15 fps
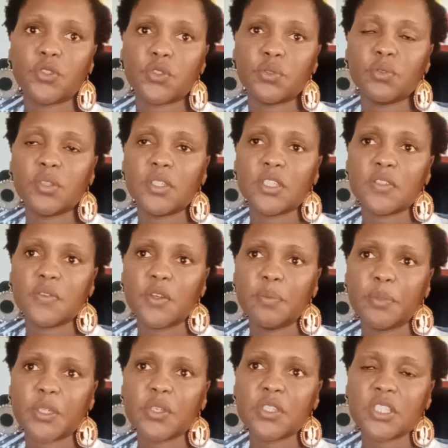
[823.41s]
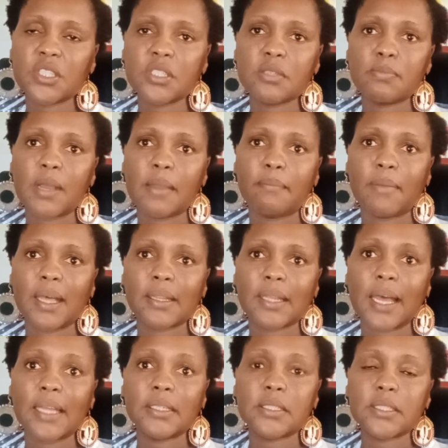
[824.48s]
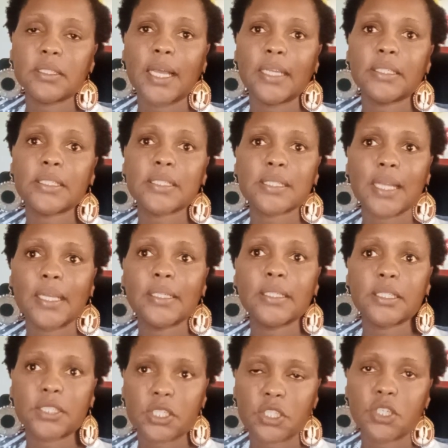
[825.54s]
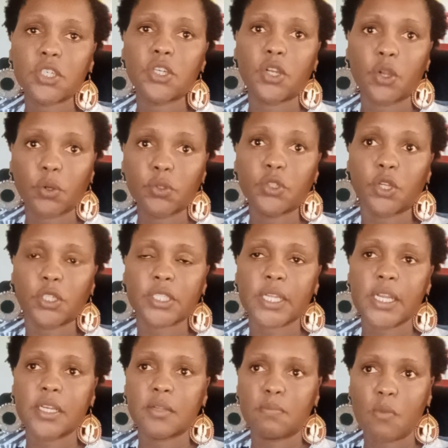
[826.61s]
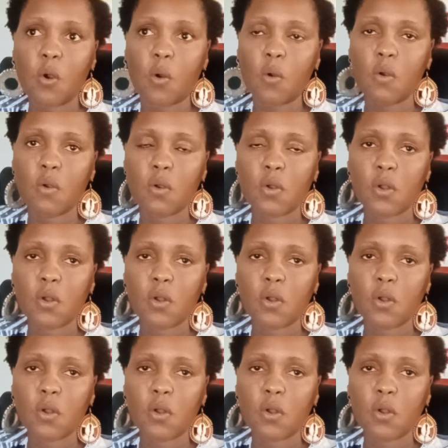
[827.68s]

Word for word: do things for her because she's my mother until I decided, no, not anymore.